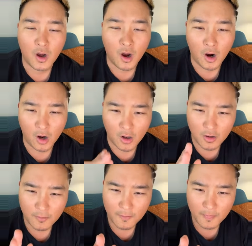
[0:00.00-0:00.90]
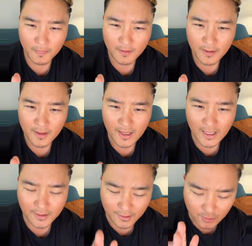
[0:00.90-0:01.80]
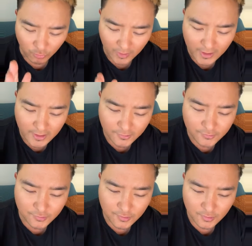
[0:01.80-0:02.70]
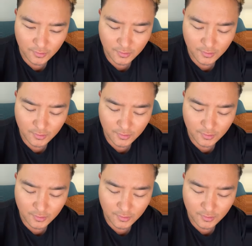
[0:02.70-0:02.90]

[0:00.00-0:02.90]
are in the greatest